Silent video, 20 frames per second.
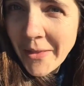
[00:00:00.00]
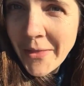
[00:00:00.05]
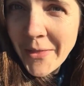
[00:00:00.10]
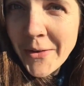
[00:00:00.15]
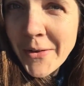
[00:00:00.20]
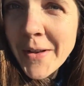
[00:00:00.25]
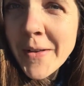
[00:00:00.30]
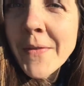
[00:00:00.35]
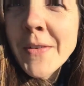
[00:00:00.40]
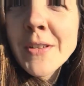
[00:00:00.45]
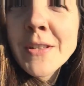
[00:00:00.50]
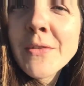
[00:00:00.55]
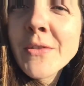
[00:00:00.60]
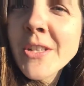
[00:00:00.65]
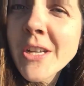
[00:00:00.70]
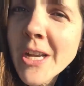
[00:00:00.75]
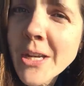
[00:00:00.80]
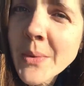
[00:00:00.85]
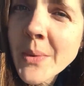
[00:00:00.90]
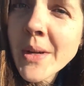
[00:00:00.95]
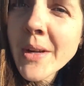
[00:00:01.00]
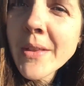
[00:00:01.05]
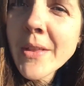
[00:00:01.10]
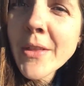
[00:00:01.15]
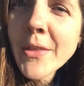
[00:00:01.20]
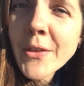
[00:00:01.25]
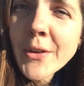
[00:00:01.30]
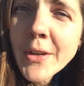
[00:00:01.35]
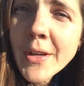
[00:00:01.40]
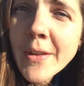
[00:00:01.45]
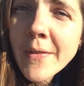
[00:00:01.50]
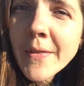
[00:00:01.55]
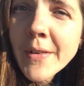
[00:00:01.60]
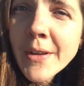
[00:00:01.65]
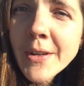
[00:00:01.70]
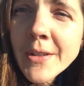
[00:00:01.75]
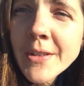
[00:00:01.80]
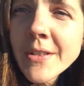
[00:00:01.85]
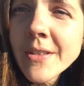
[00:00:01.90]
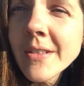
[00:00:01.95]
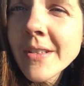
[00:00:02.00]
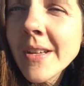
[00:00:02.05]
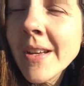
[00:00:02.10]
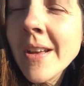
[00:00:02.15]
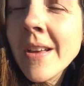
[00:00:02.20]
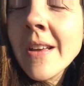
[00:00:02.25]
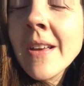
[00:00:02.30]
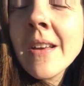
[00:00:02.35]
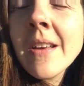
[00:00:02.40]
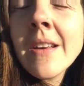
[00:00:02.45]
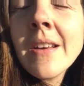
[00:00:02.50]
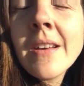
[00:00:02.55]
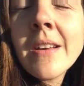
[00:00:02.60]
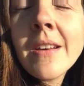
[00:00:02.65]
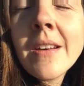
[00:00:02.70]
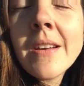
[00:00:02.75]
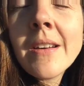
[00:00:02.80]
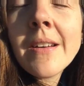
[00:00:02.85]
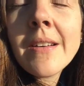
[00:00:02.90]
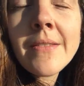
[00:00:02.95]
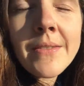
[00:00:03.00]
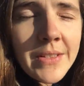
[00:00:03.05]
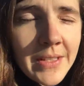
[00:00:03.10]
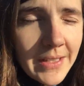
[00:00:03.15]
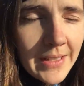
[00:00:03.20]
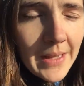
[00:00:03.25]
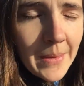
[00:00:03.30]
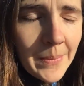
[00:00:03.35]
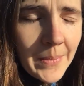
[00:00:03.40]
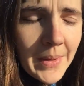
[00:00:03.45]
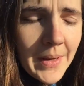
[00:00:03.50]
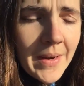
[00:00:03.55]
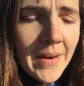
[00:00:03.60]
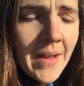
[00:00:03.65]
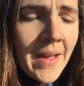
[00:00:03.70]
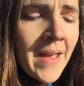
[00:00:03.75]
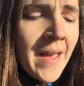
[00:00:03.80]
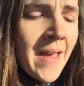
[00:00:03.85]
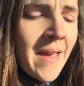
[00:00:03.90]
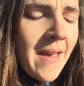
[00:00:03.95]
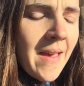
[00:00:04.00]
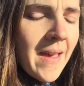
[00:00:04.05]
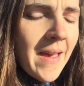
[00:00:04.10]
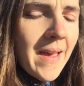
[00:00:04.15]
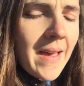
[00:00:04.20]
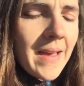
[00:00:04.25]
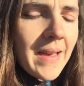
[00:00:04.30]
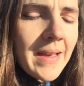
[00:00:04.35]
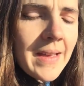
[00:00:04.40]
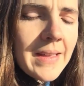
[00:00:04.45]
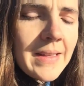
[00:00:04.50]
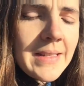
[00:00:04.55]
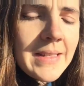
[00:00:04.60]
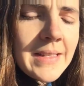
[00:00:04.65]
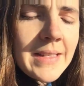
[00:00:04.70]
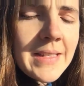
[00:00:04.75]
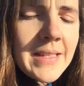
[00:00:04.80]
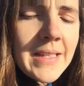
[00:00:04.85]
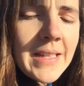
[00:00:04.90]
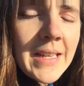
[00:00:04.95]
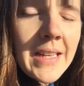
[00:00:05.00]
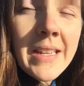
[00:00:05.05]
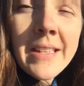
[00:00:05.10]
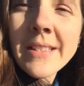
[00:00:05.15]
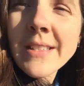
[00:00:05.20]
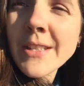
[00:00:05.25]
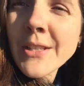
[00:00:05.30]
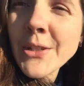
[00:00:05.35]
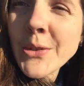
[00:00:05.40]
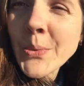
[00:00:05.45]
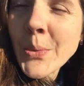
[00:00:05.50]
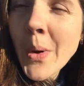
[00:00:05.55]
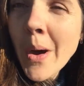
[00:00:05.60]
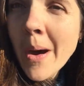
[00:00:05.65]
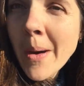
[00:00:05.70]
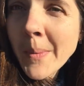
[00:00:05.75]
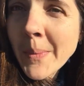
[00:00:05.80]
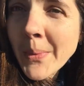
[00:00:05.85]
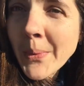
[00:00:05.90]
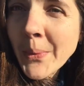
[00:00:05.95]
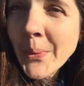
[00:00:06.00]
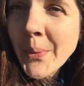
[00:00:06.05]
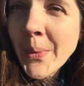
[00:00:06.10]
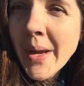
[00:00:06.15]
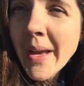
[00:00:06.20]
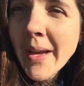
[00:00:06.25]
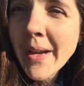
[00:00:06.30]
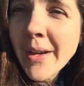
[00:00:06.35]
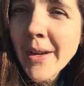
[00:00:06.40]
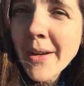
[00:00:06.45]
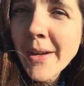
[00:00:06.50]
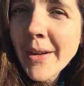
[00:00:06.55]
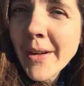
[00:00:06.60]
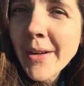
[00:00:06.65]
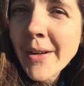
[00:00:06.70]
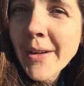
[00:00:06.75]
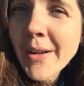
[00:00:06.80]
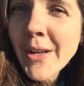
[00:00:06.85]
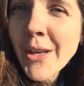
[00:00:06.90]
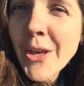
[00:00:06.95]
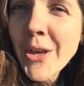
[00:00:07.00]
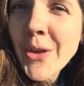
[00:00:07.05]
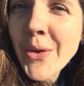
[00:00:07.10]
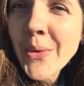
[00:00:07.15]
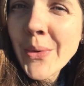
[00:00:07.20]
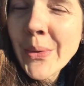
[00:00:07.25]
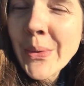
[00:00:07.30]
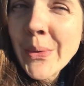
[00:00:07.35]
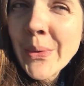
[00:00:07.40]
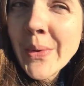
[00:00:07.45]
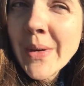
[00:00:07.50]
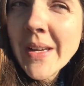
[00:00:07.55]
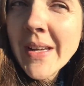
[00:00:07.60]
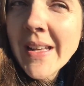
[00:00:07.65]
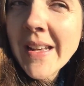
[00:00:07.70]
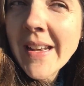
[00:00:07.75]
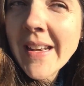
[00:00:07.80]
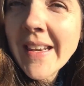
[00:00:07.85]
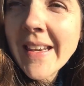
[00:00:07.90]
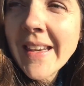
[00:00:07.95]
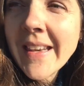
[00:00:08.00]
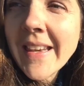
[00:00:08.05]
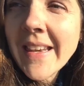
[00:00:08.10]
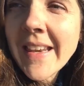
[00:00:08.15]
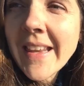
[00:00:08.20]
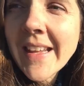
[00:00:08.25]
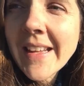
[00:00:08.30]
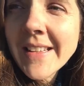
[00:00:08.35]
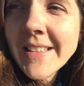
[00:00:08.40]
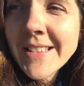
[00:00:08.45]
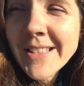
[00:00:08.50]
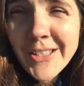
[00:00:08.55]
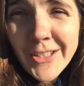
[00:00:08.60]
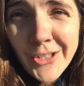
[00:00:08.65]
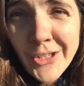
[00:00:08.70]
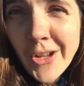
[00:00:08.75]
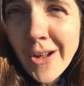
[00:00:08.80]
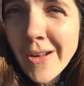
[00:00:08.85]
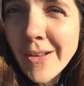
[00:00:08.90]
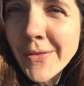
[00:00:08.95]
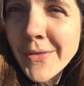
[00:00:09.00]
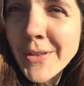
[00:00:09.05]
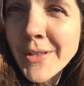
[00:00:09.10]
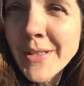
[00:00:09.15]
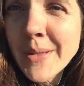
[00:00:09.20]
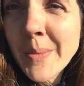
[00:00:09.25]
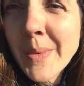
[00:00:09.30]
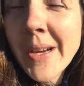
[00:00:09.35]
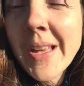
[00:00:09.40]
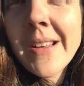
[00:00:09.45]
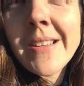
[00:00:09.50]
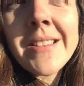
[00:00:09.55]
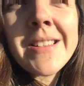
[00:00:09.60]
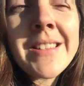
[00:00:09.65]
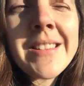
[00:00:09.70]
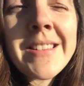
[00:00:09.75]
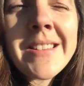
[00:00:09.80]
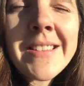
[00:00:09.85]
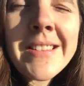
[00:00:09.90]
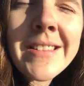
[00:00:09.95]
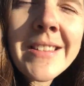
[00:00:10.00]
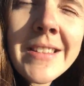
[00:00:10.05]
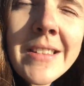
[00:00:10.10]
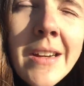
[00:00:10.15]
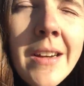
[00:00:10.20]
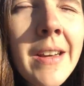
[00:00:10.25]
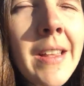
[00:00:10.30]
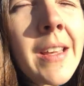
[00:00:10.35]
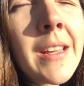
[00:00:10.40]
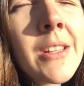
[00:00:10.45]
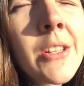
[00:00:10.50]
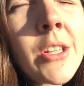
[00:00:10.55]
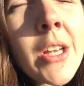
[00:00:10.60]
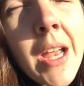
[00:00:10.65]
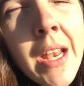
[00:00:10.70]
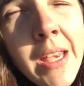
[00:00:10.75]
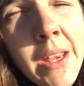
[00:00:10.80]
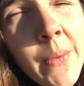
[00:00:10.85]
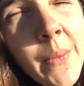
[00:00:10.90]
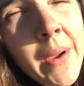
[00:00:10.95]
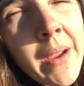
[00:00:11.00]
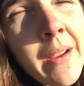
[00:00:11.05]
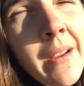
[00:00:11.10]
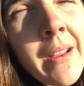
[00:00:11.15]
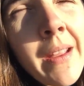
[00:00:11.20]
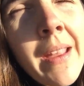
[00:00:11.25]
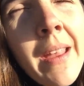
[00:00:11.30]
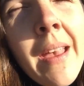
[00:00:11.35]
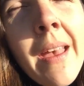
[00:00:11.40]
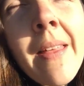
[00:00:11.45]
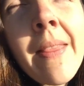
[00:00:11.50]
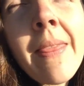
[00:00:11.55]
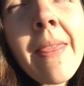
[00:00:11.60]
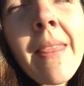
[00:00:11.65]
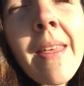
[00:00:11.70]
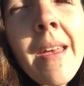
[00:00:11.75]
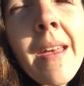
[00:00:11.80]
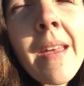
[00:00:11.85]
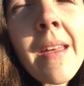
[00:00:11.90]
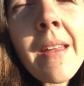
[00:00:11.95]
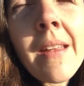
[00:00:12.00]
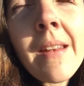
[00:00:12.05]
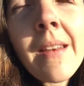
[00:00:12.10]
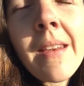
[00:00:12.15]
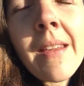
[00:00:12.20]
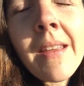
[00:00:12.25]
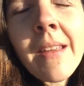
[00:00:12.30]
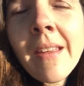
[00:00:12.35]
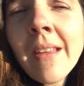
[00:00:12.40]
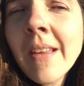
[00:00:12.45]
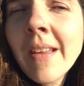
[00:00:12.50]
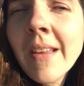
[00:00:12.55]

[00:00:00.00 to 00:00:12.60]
the 31st of January, the 31st of December. And it is a swap where you knit a shawl for someone else starting in January, and then